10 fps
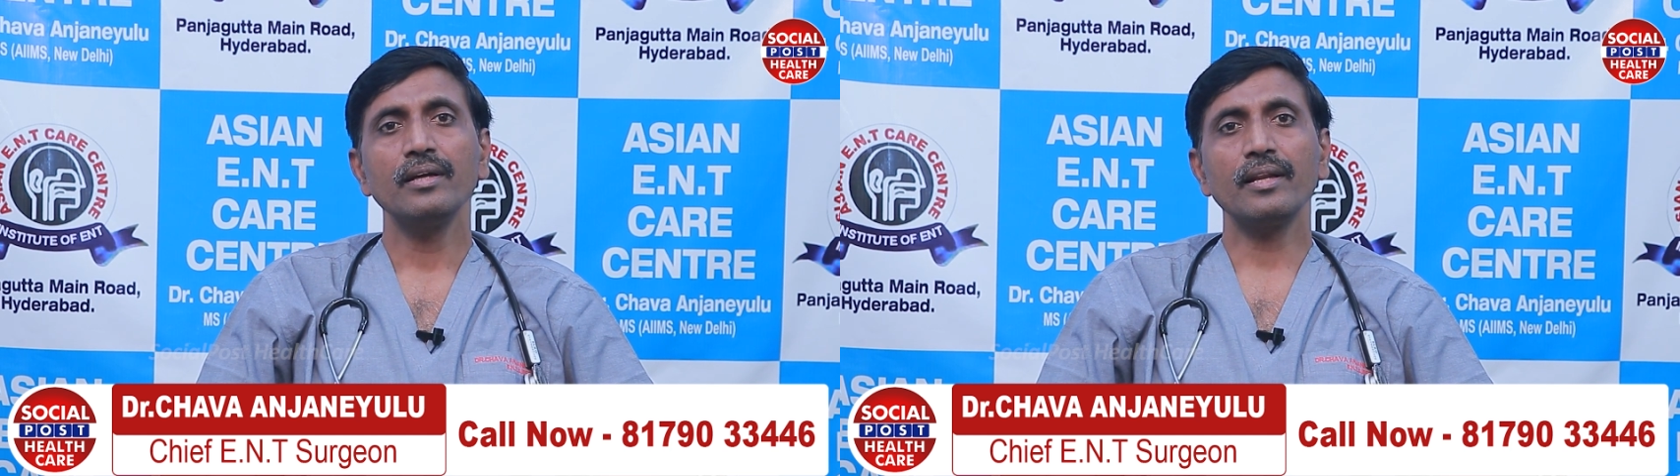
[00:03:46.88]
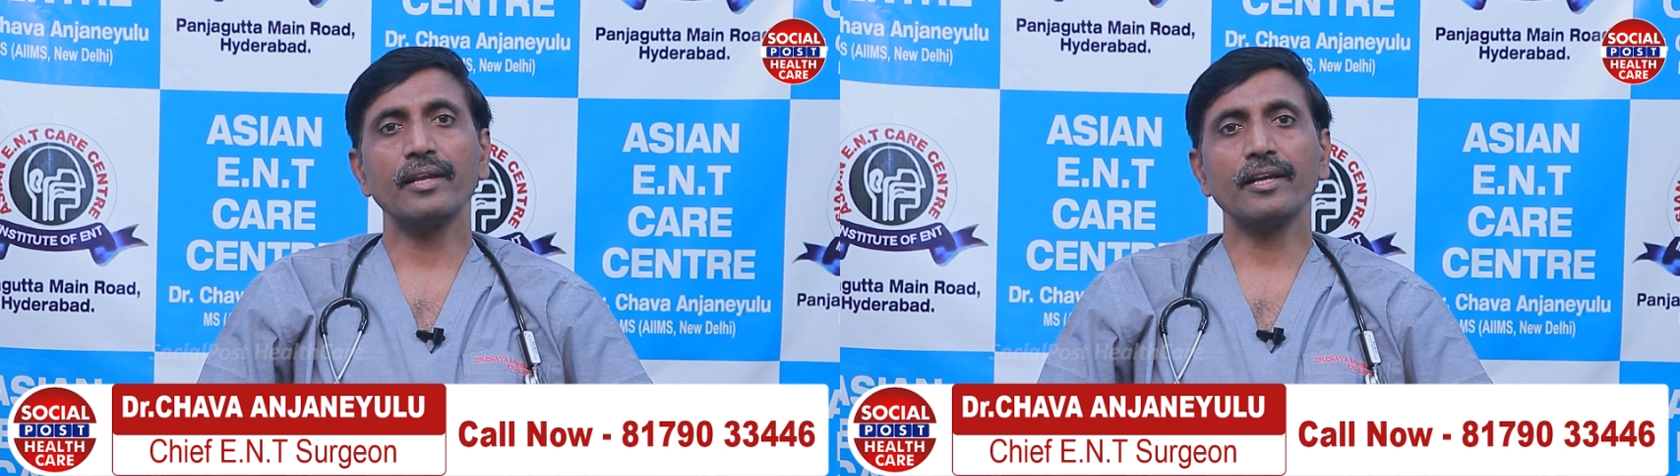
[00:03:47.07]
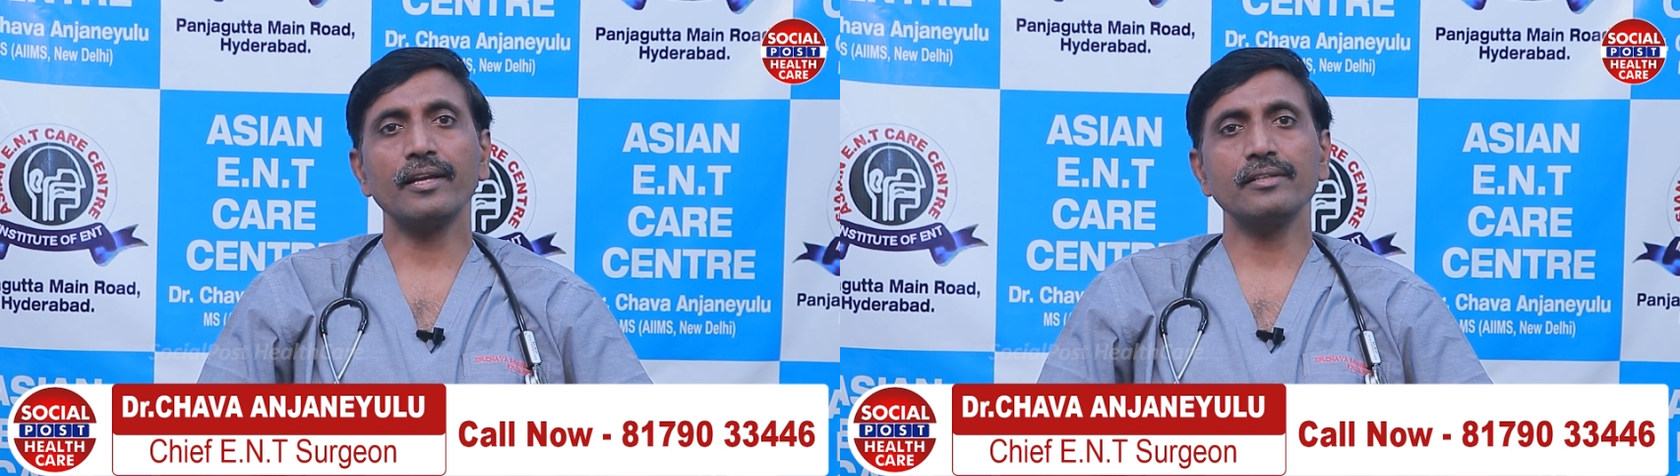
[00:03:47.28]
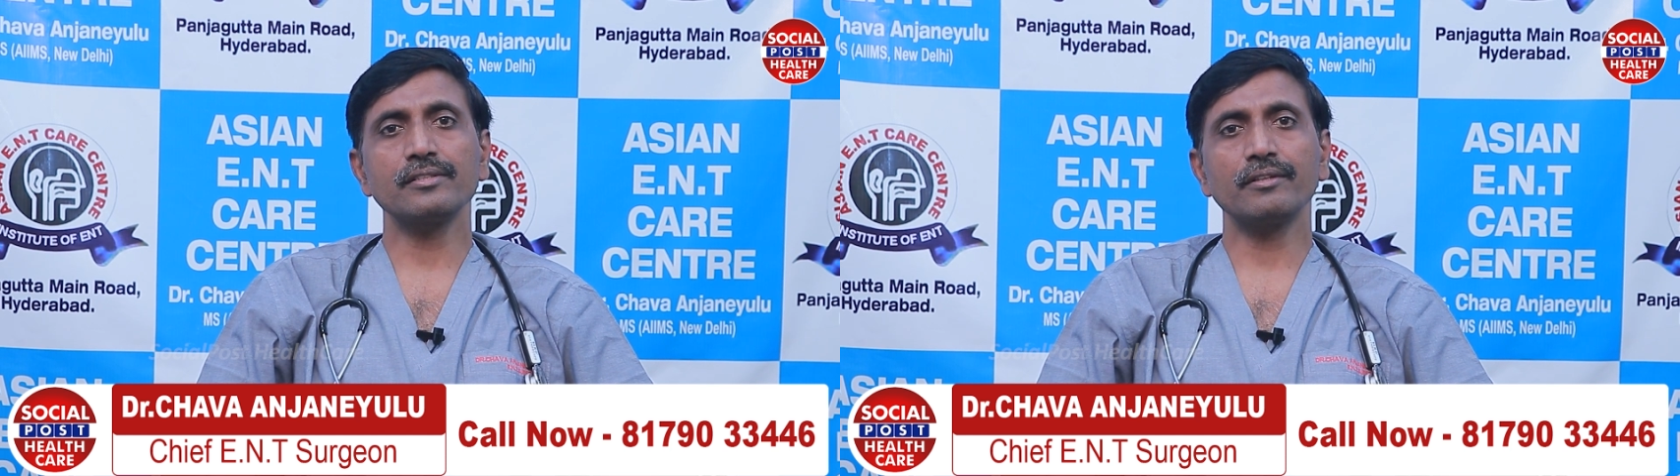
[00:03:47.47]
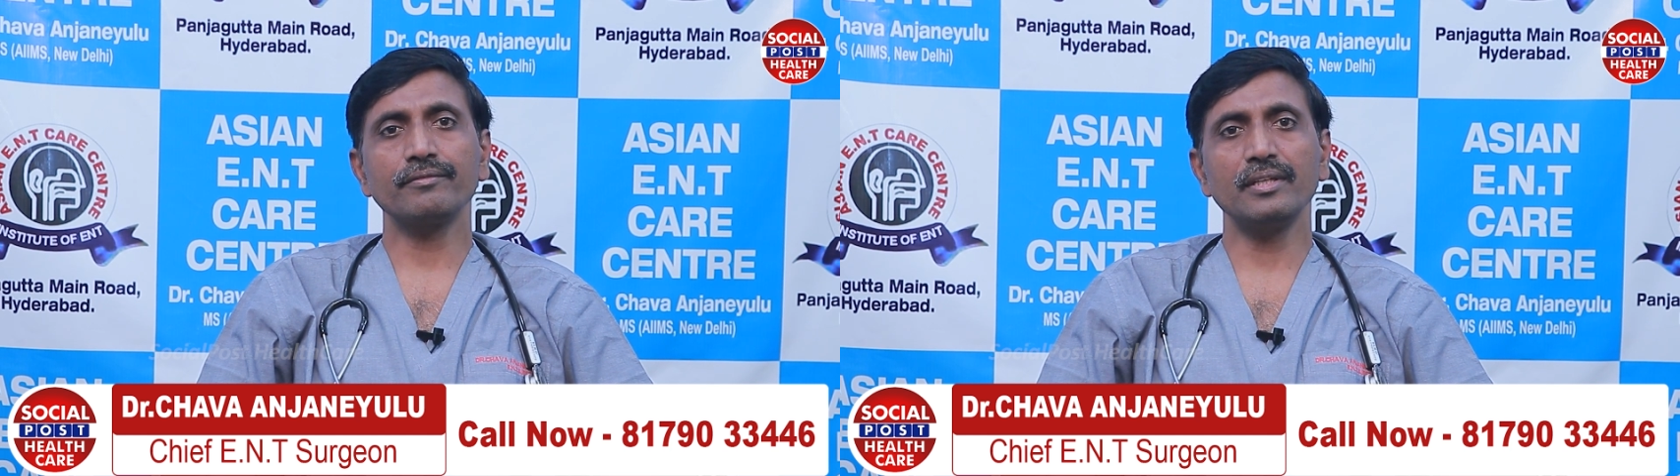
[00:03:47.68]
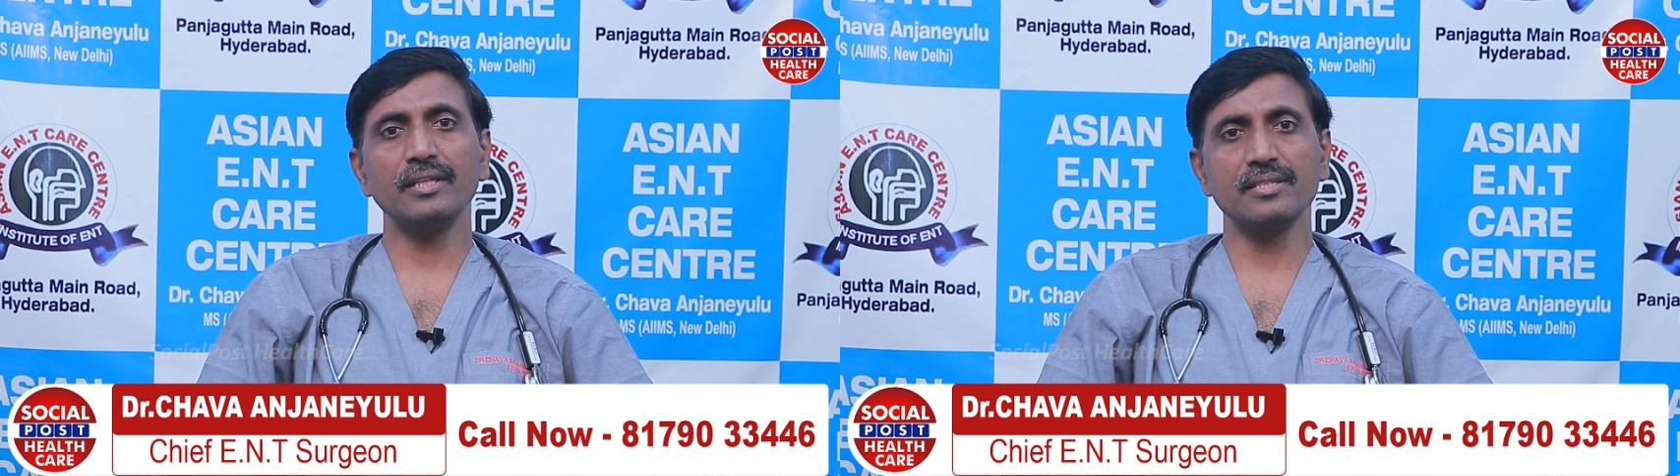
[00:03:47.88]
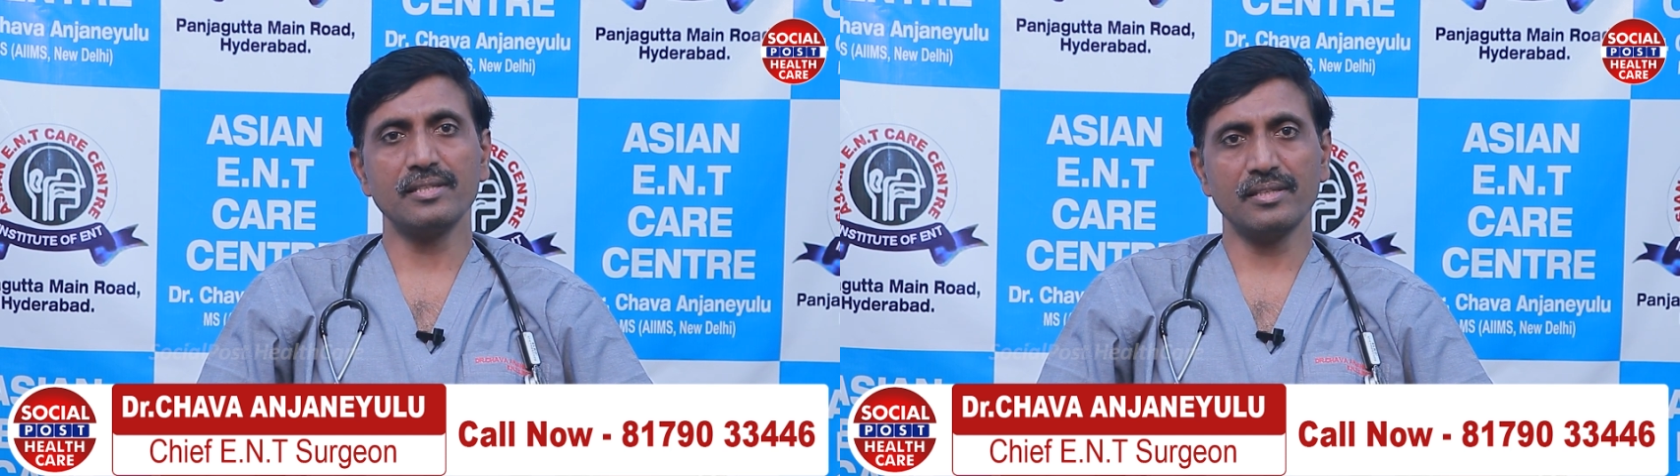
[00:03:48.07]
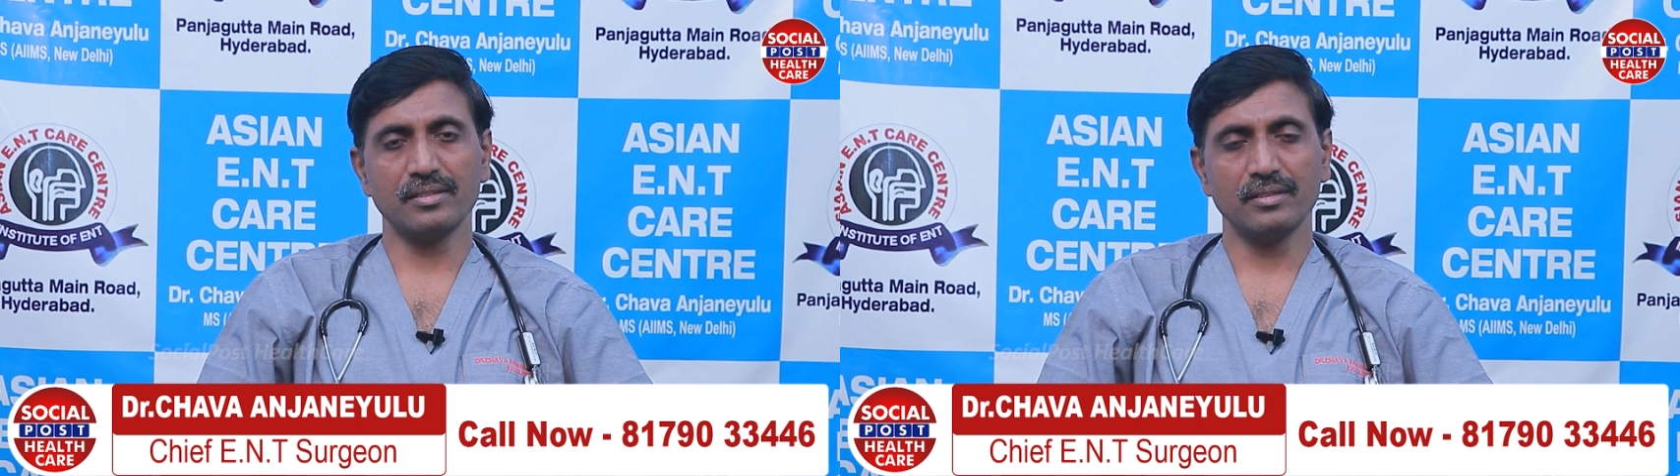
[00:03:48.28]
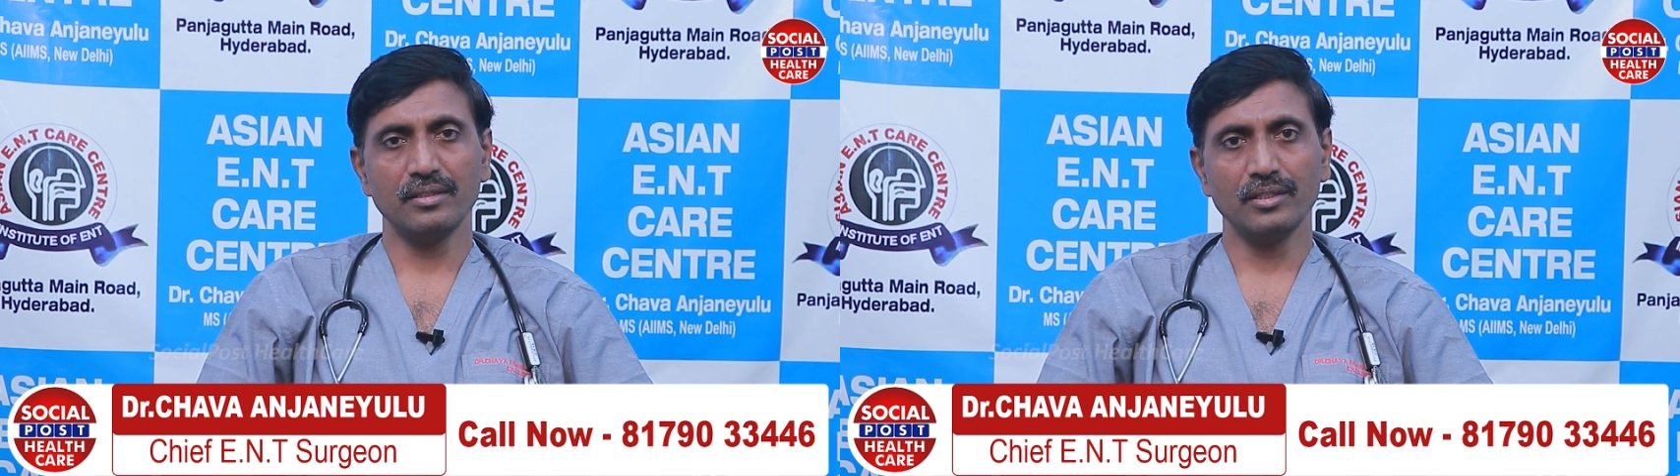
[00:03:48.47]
recurrence of the disease.